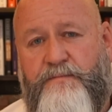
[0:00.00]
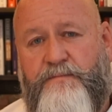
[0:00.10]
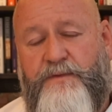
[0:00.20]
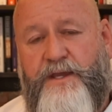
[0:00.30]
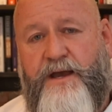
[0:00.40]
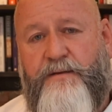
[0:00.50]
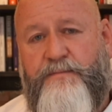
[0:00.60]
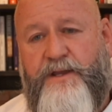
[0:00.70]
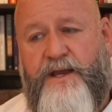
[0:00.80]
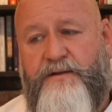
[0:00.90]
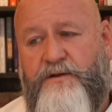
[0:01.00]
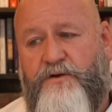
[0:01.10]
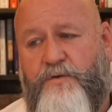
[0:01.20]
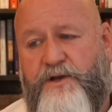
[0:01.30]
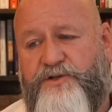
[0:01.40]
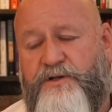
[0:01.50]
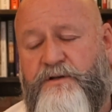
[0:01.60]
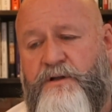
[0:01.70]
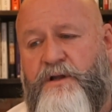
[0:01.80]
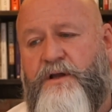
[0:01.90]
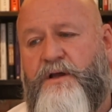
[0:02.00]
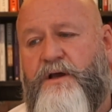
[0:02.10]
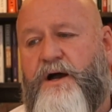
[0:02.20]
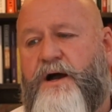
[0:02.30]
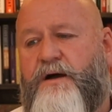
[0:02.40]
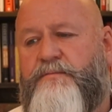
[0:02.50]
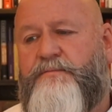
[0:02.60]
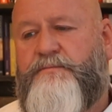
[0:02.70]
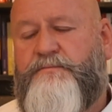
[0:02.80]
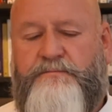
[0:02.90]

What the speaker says: Yeah, no question. I